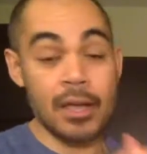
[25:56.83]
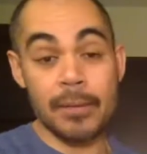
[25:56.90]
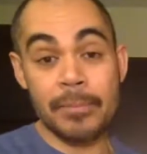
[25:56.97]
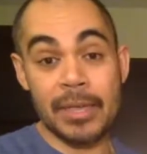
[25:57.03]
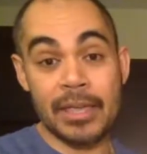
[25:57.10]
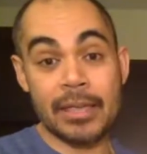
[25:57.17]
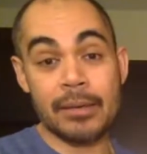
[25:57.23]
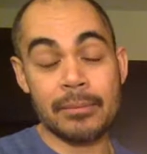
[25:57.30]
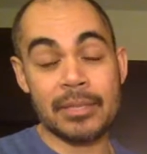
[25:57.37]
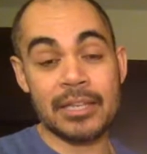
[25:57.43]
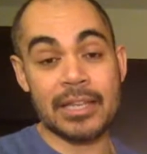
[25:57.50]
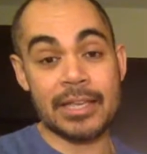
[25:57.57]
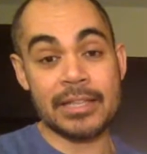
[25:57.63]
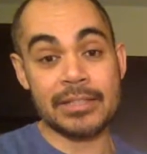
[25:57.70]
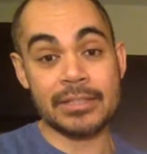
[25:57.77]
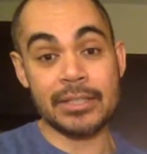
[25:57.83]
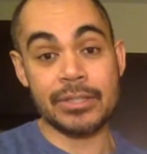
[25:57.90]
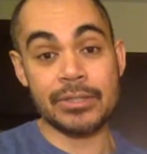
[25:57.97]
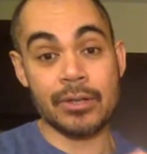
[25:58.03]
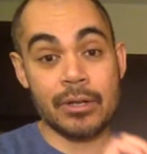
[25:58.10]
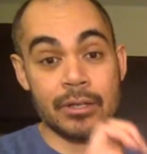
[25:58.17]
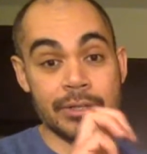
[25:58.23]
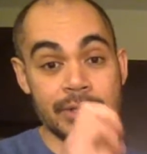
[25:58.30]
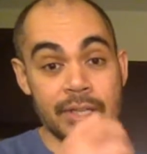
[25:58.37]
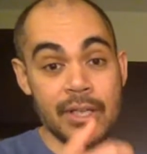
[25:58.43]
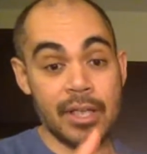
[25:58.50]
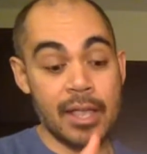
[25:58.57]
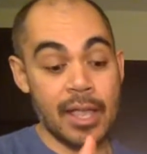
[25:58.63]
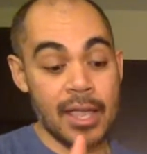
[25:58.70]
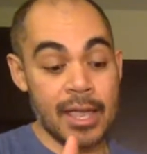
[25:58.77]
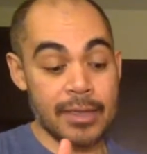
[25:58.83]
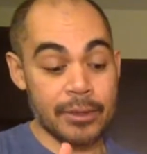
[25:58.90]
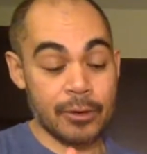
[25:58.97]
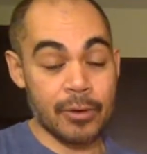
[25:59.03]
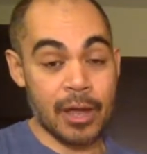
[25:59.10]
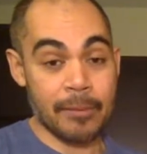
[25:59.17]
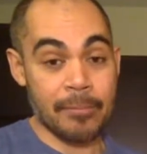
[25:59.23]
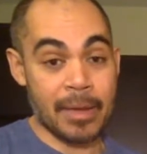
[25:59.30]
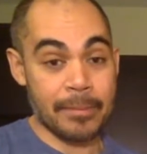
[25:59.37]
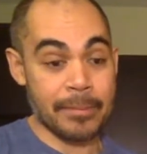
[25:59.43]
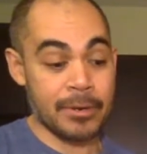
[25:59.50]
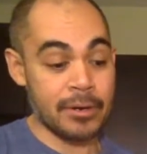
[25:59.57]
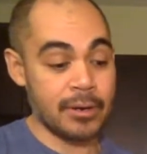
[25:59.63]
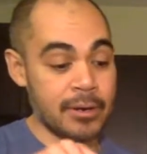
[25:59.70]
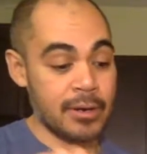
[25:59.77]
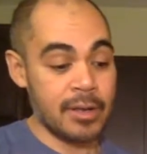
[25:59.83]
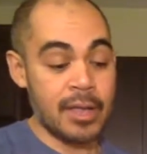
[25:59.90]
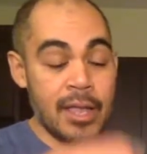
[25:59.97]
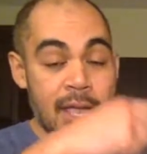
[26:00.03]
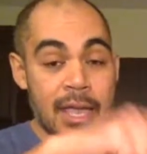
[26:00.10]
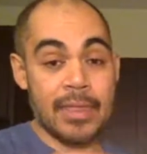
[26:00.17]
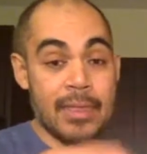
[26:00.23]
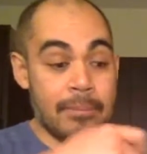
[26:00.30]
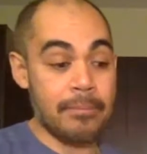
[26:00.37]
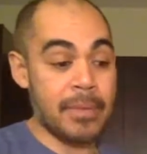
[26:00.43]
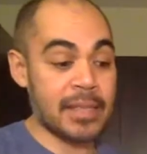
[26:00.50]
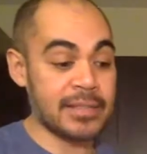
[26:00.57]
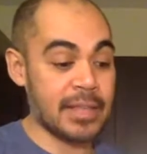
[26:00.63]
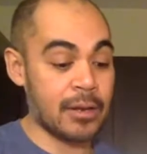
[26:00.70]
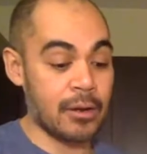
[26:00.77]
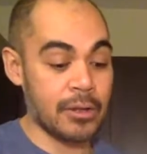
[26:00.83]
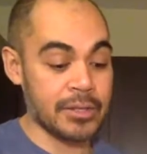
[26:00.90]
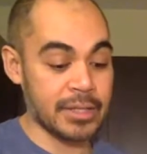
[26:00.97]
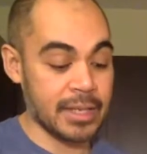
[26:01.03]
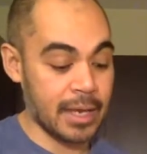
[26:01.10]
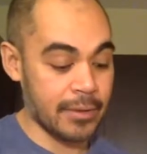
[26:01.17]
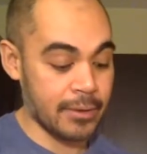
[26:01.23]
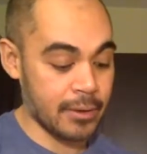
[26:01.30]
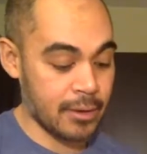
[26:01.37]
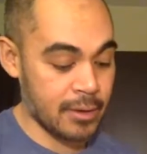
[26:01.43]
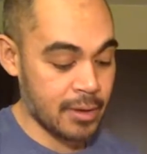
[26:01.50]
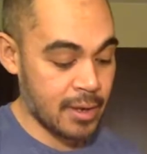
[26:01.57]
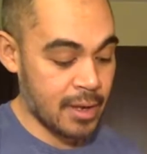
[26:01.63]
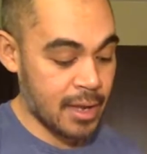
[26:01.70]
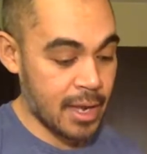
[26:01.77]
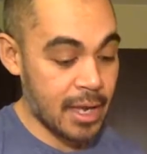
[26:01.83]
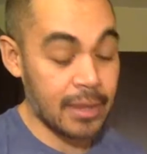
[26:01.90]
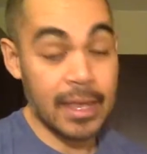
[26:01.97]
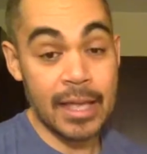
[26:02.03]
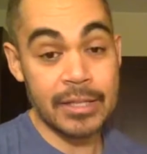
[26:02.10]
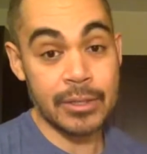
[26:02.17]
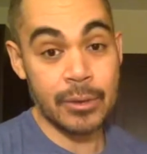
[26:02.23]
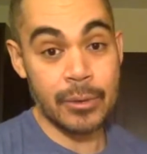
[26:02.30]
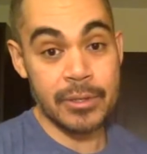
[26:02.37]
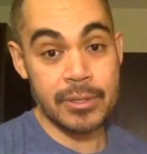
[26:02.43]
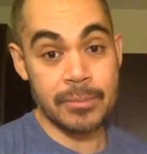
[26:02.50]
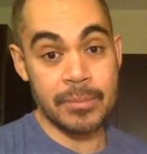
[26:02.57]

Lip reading: pink Himalayan sea salt and the cracked pepper, and then mix that all together. And that's going to